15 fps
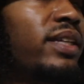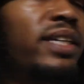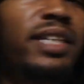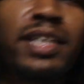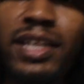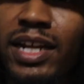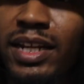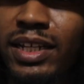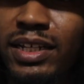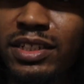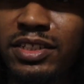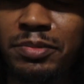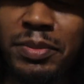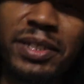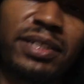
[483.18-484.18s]
get a nigga
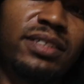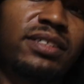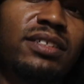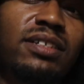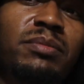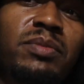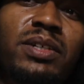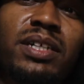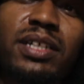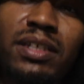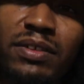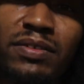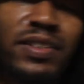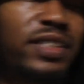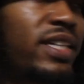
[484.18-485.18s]
space, you know what I mean?
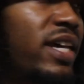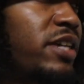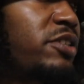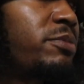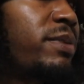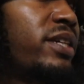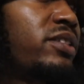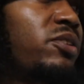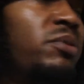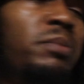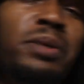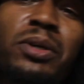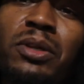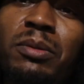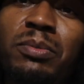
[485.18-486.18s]
Give his ass space, don't
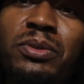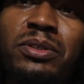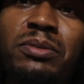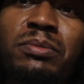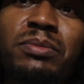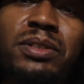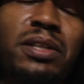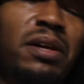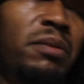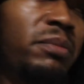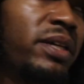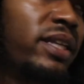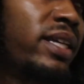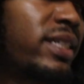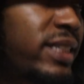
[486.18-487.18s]
be all up on him, you know what I
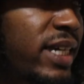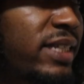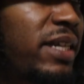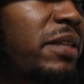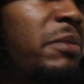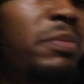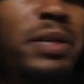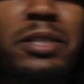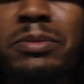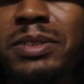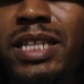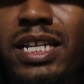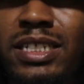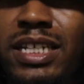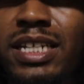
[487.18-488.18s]
mean? Unless he has other placements
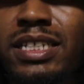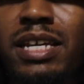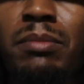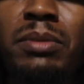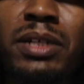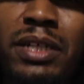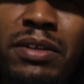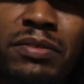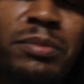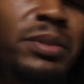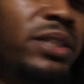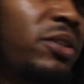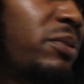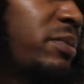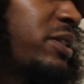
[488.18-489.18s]
that change that, but give him a
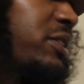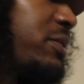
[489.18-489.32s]
little bit of